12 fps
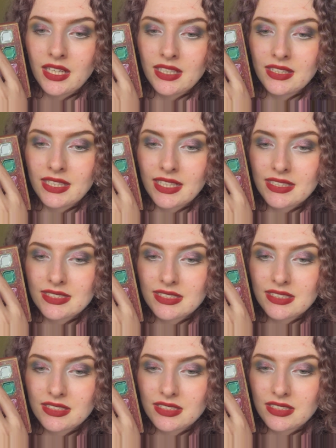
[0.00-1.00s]

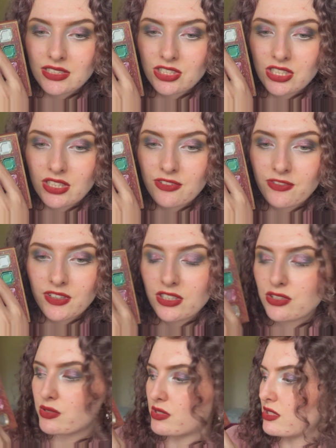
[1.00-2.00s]
Next shade
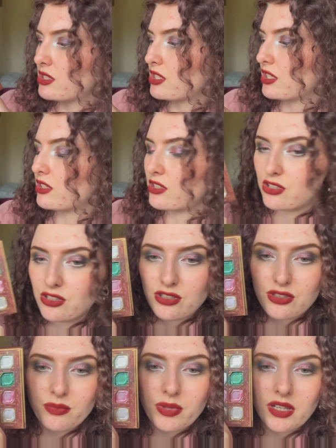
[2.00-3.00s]
finish was the shade
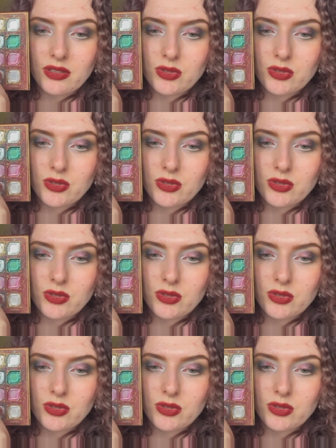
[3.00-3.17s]
Gingerbread,